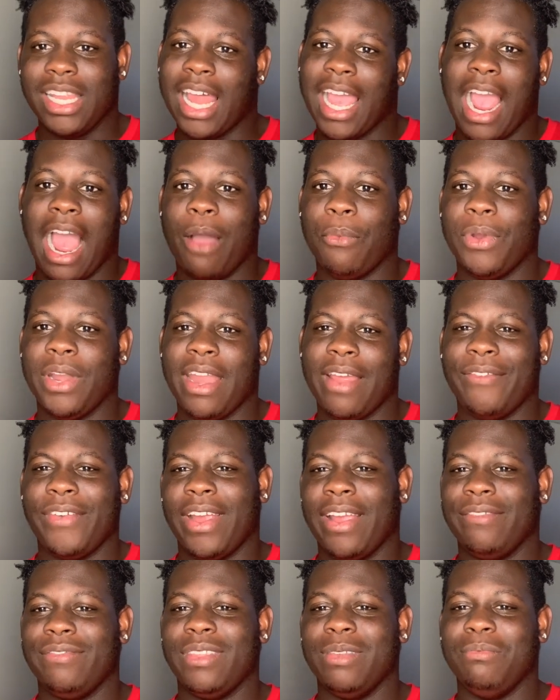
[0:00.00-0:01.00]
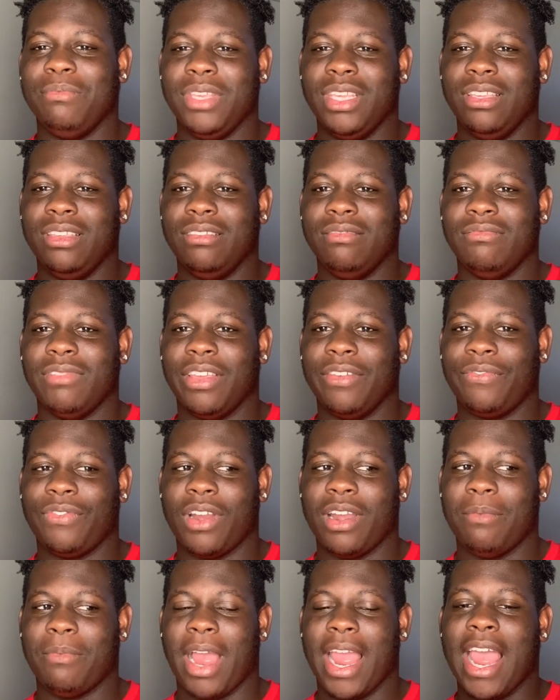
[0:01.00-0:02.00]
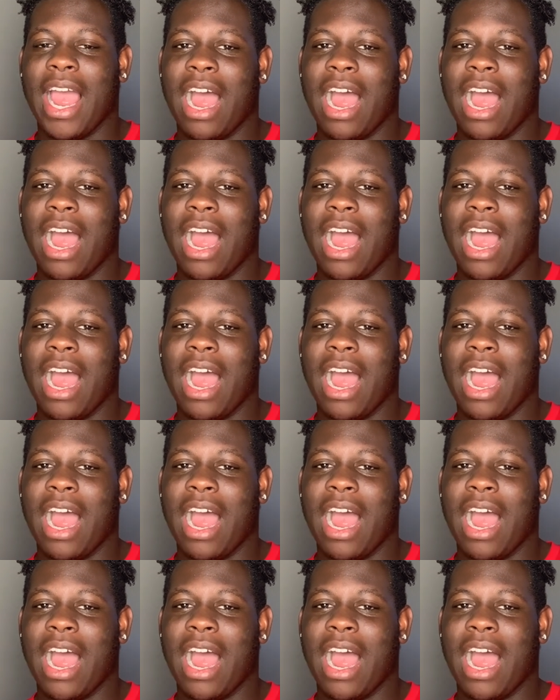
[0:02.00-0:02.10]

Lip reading: like, I would never have them meet in front of my